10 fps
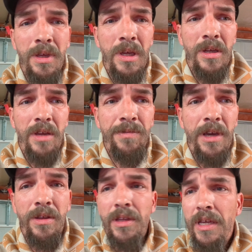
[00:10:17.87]
and I
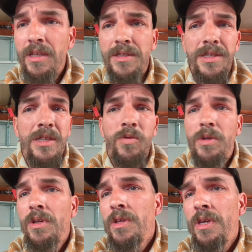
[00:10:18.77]
found like a
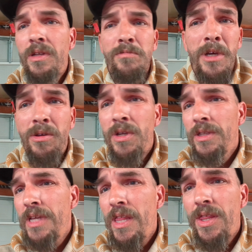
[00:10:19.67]
secret kill mode
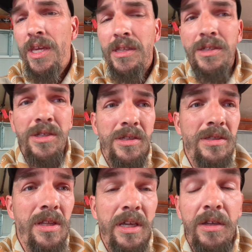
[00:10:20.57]
on that thing that
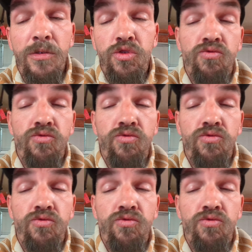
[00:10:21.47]
just like,